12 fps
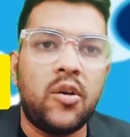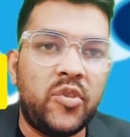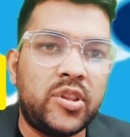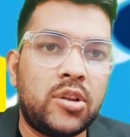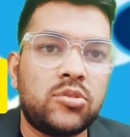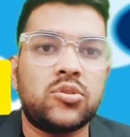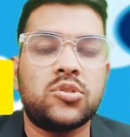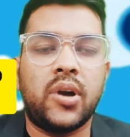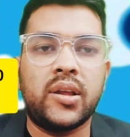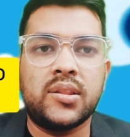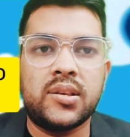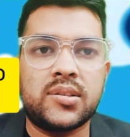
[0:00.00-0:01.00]
whether you should
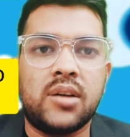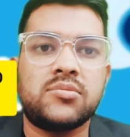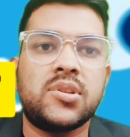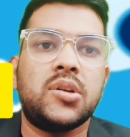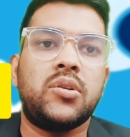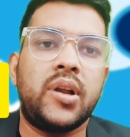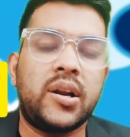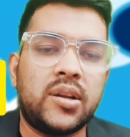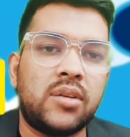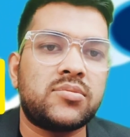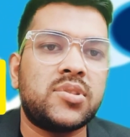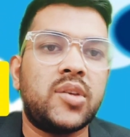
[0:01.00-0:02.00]
join this counseling or that
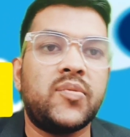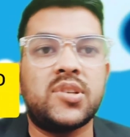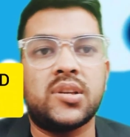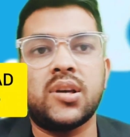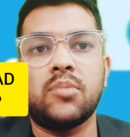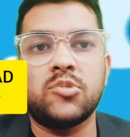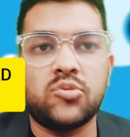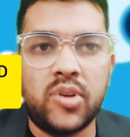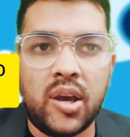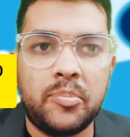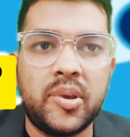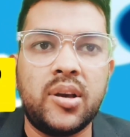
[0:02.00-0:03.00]
counseling, which exam you should
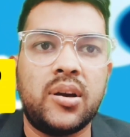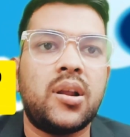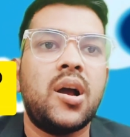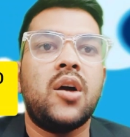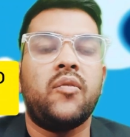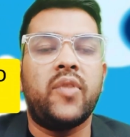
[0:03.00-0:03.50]
appear,